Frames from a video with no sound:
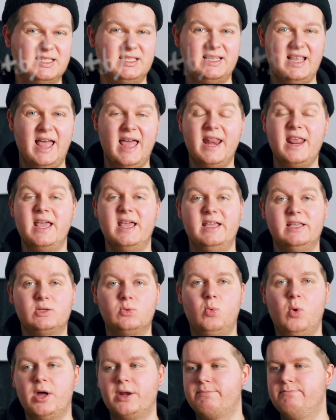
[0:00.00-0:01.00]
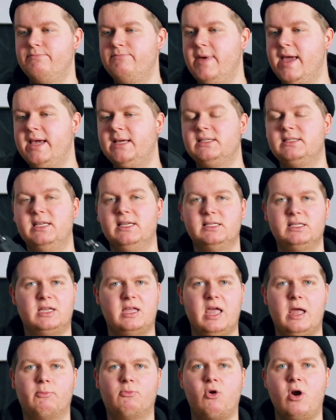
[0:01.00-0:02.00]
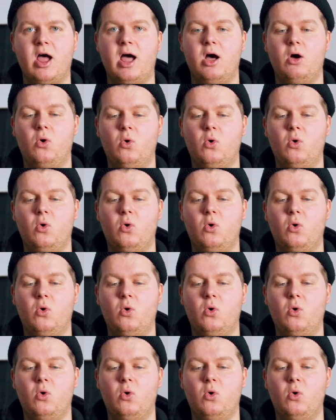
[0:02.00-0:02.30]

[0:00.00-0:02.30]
that is what makes this camera